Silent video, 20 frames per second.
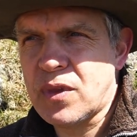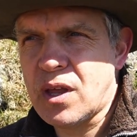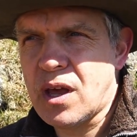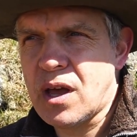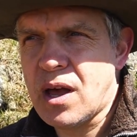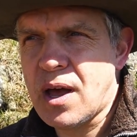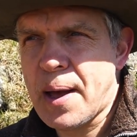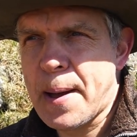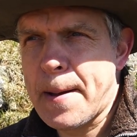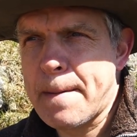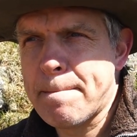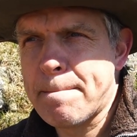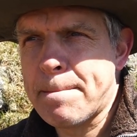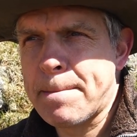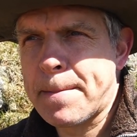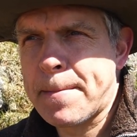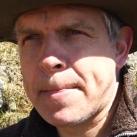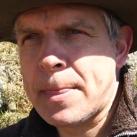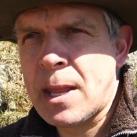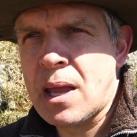And
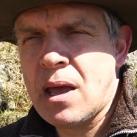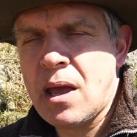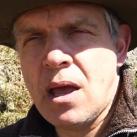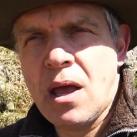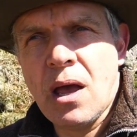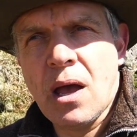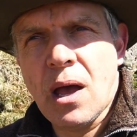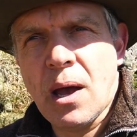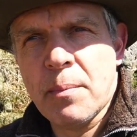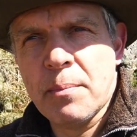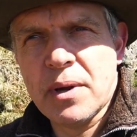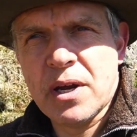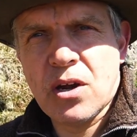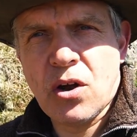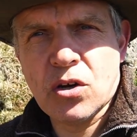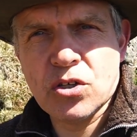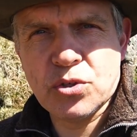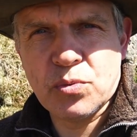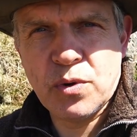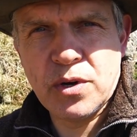
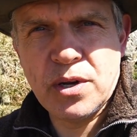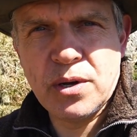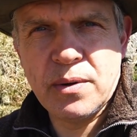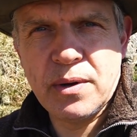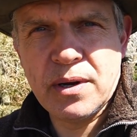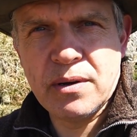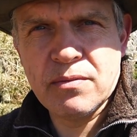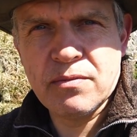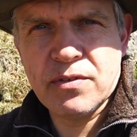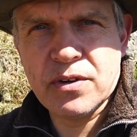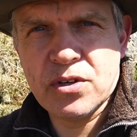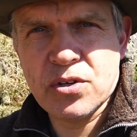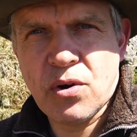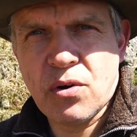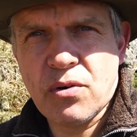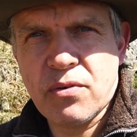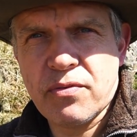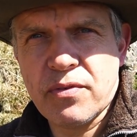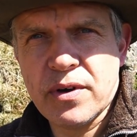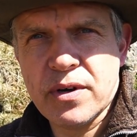because we're doing
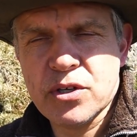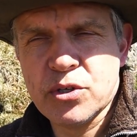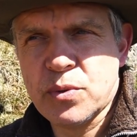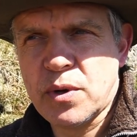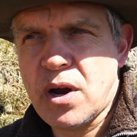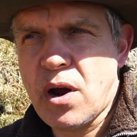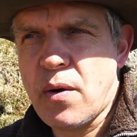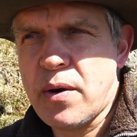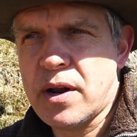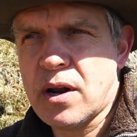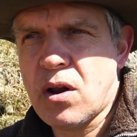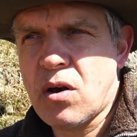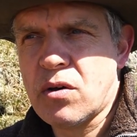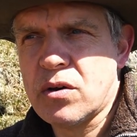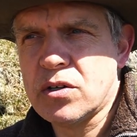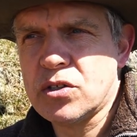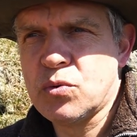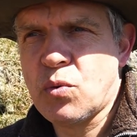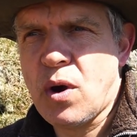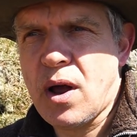photography as we're going
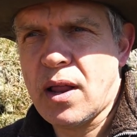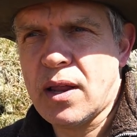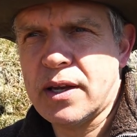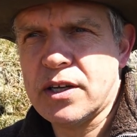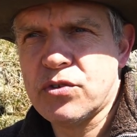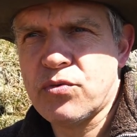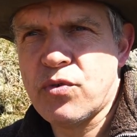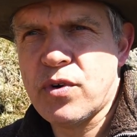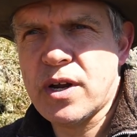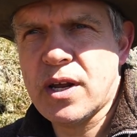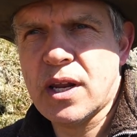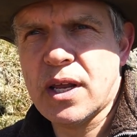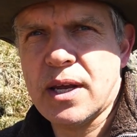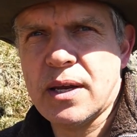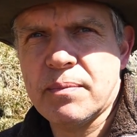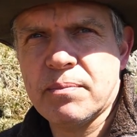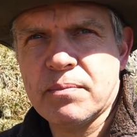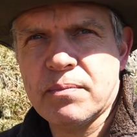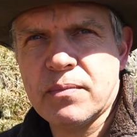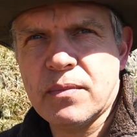along as well, it's
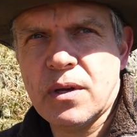really,